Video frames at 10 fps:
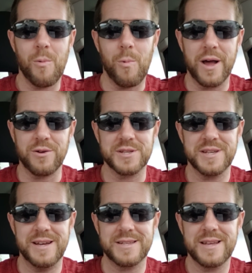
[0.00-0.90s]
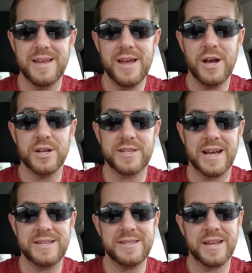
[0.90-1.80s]
Weigel says,
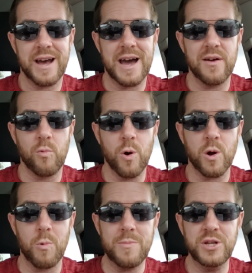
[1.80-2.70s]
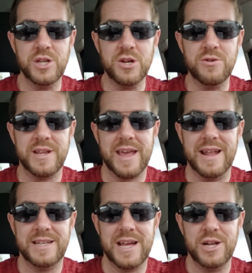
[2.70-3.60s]
sex is a kind of work women do to
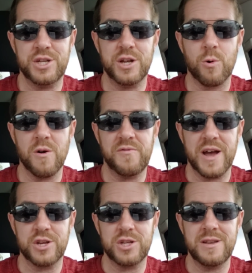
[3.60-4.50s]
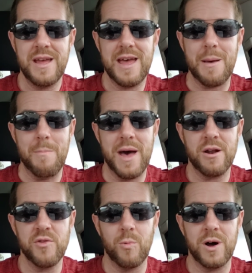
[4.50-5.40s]
get attention or affection, and men
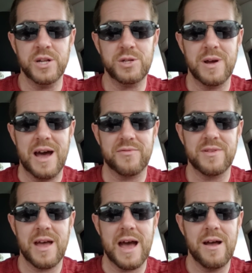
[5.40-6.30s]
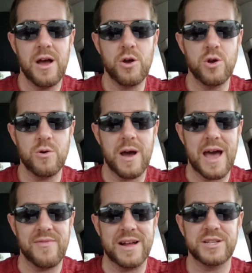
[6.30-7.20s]
are the ones who
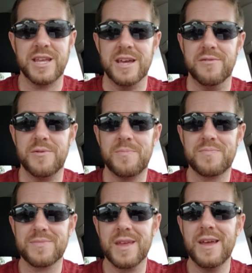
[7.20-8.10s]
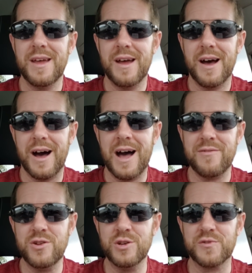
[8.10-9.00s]
had that to give. I
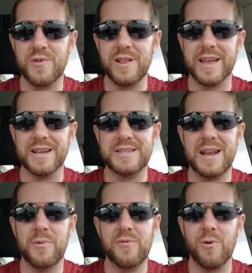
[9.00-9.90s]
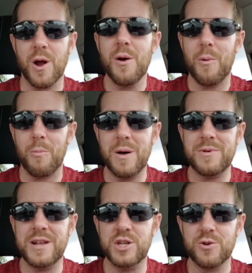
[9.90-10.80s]
have news for you. Like I said before,
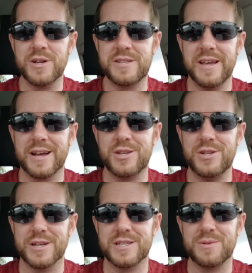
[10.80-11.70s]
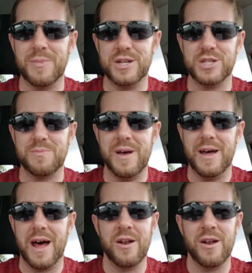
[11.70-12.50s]
women enjoy sex just as much as men.